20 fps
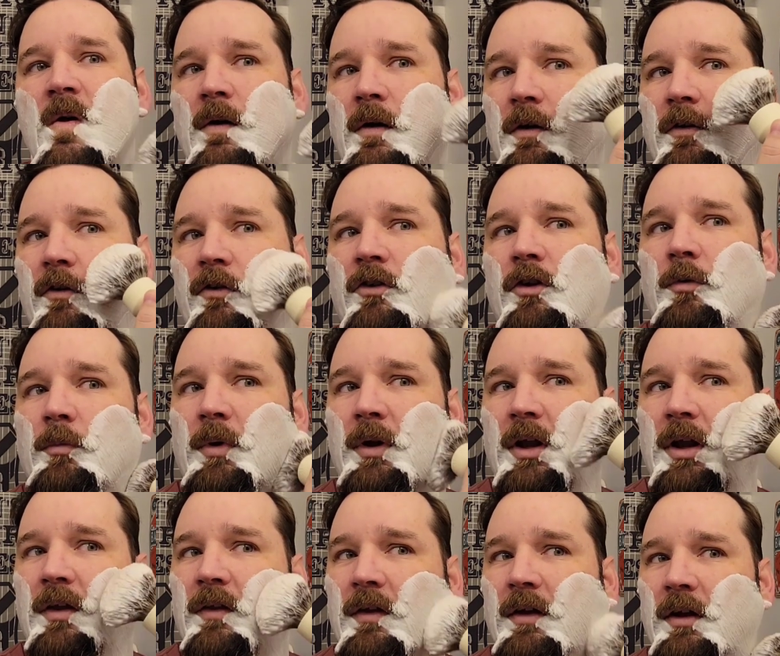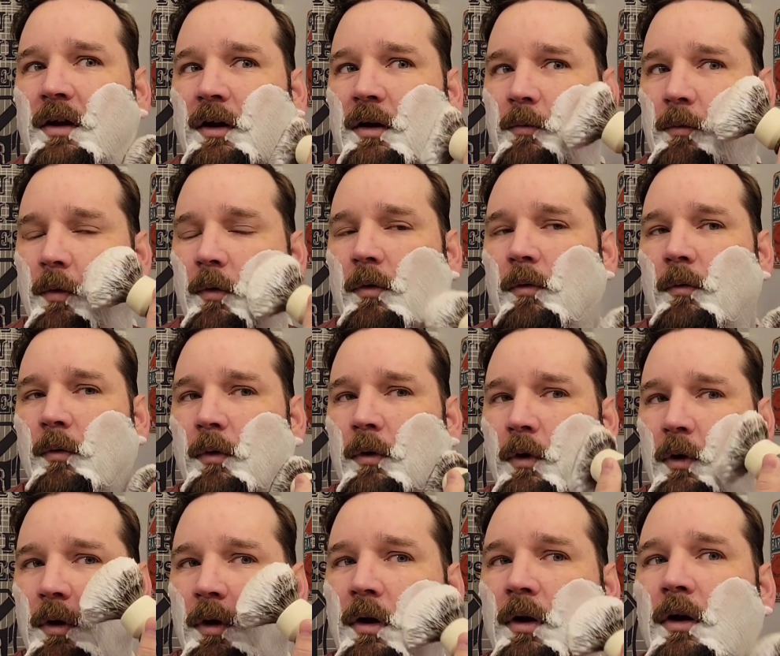There's too many of the
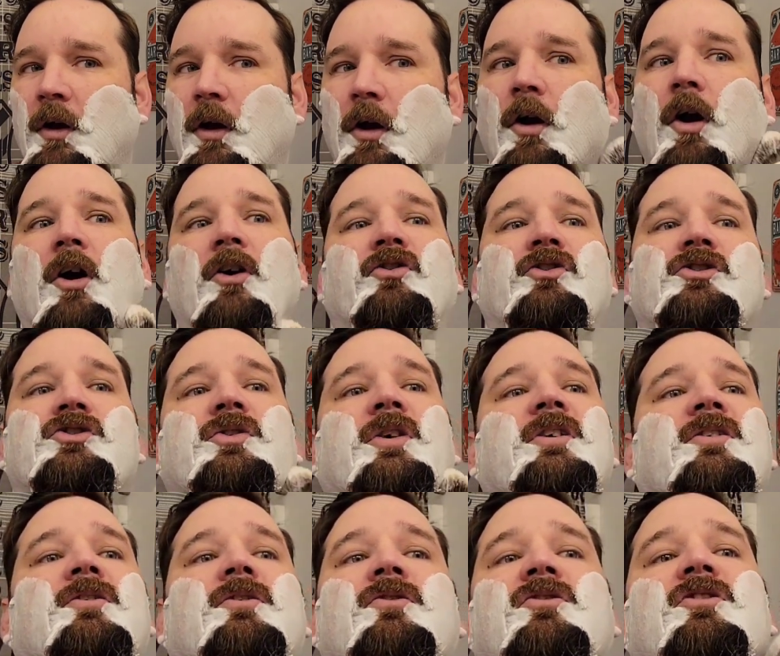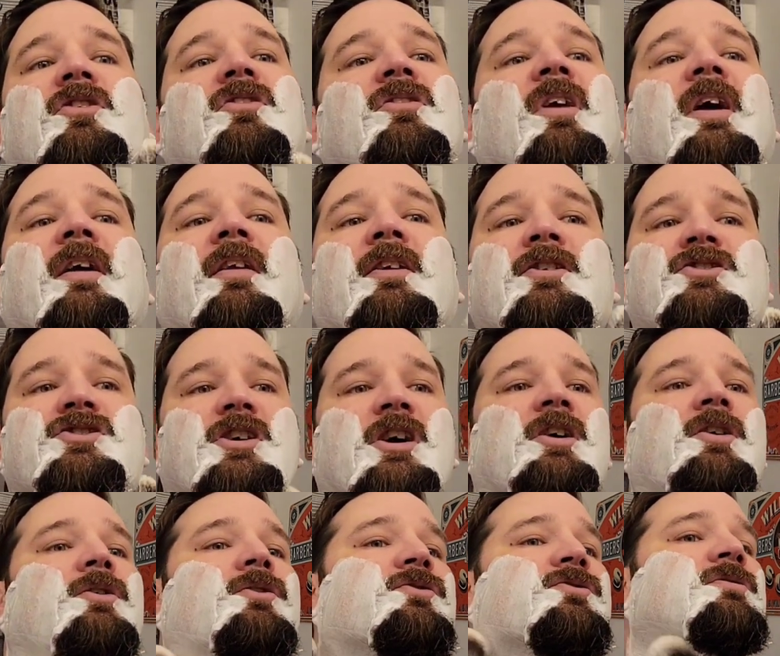cartridge razors, just like the
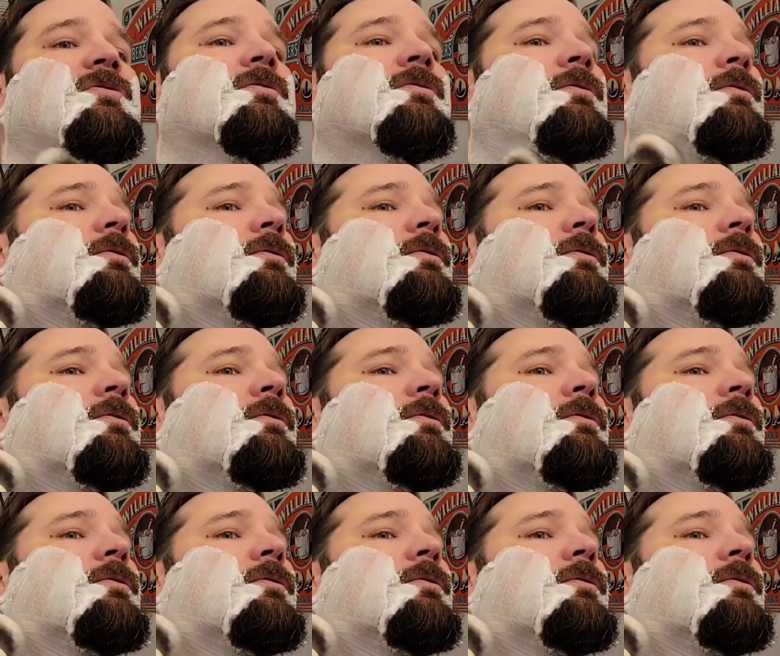gels.